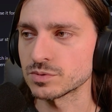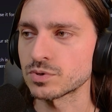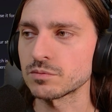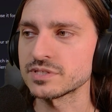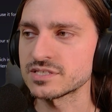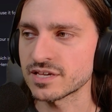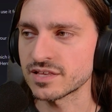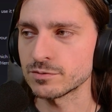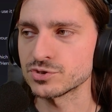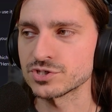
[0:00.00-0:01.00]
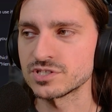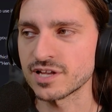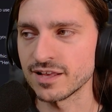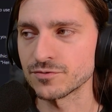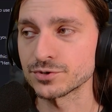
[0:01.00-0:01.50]
but probably say that was your
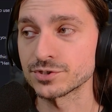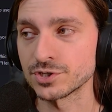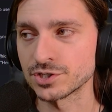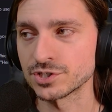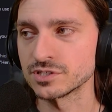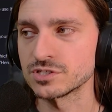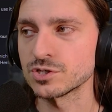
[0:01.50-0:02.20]
style for your turn,